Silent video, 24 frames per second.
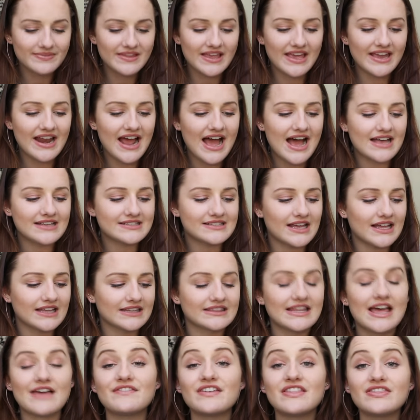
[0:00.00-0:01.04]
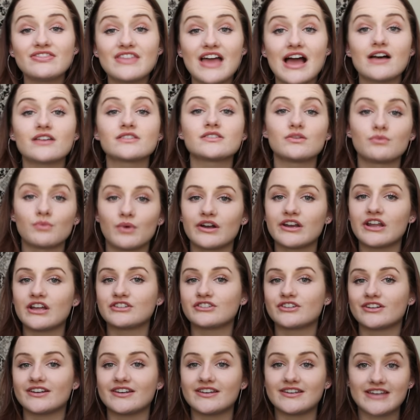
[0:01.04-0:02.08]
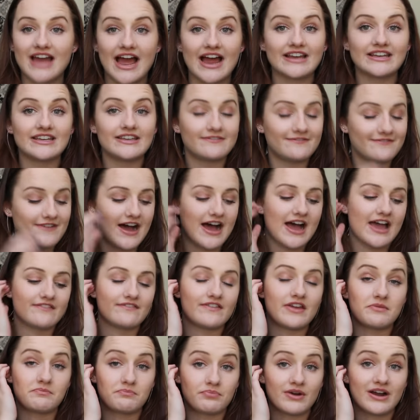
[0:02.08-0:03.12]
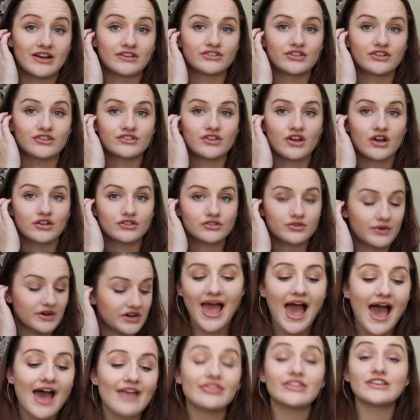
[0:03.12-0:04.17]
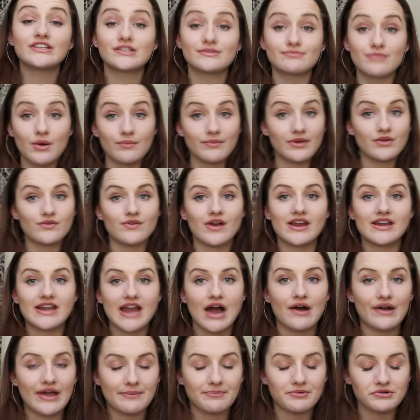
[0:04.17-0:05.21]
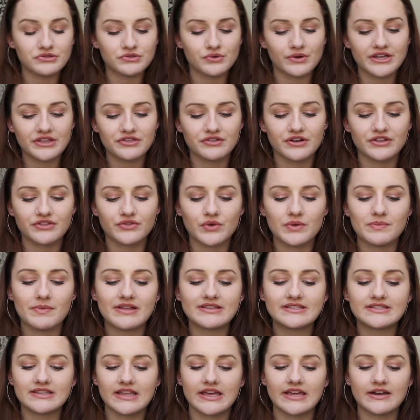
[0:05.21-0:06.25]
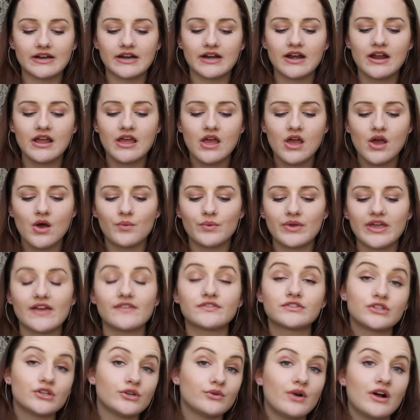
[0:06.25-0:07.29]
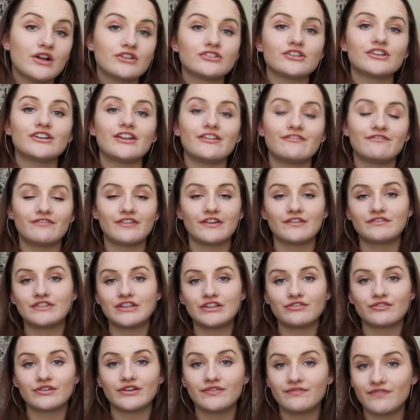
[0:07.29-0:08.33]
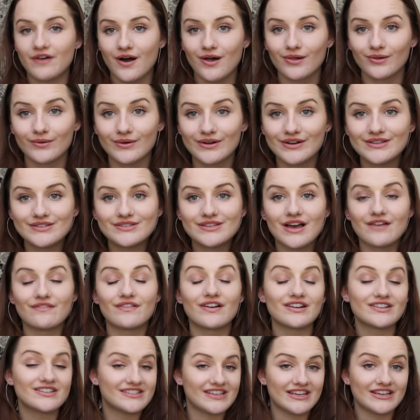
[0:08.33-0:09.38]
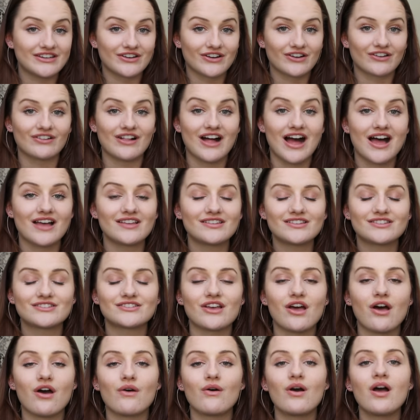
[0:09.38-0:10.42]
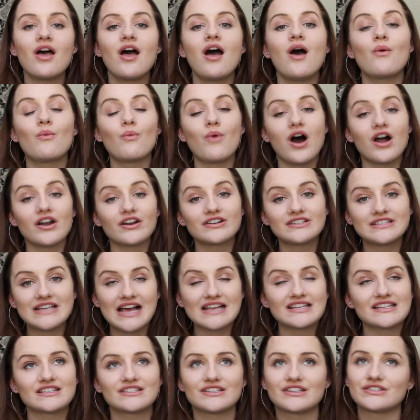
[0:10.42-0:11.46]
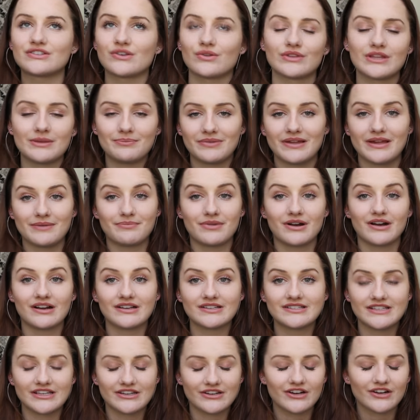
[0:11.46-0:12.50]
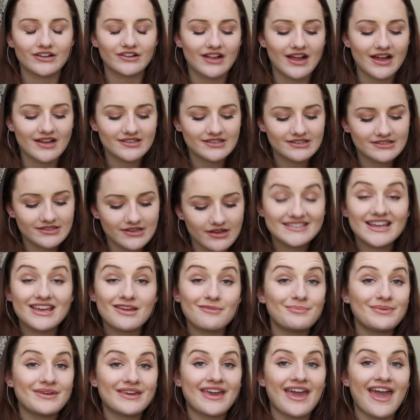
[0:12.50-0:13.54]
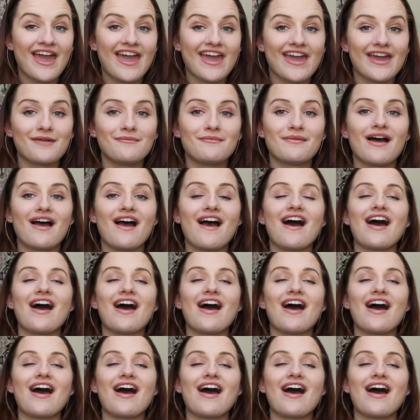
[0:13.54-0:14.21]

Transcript: It has eleven thousand one hundred ninety-five impressions on Twitter. At this moment right now, April twenty-third, three months later, we have two hundred fifty-three followers of our senior class, so Water Assassins is only played by our senior class. So it became